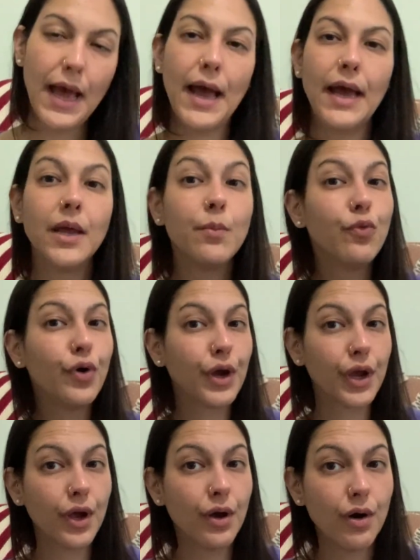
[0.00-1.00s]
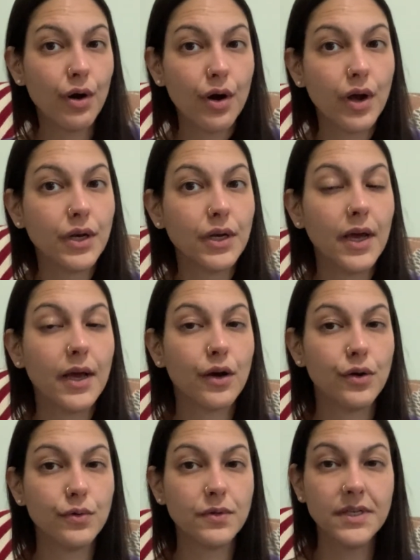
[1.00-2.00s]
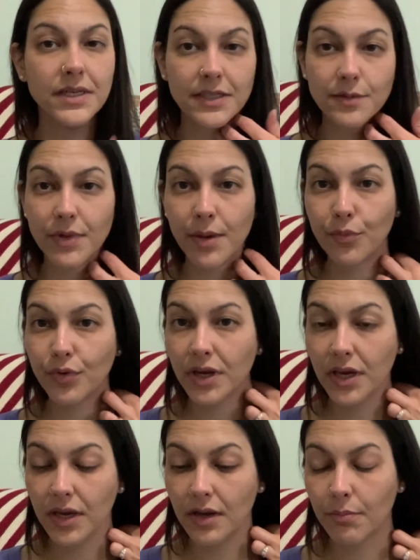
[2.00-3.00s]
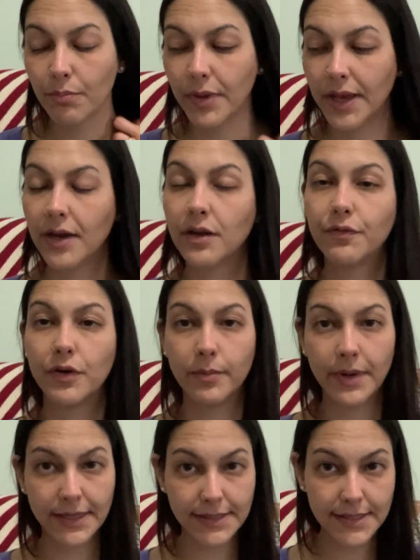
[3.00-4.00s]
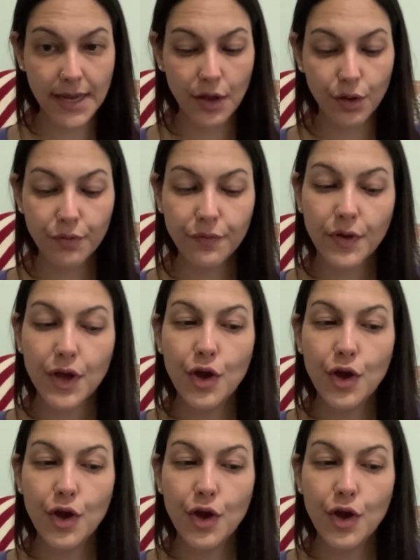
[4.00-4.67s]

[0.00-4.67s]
I am working on a Coziest Memory blanket for myself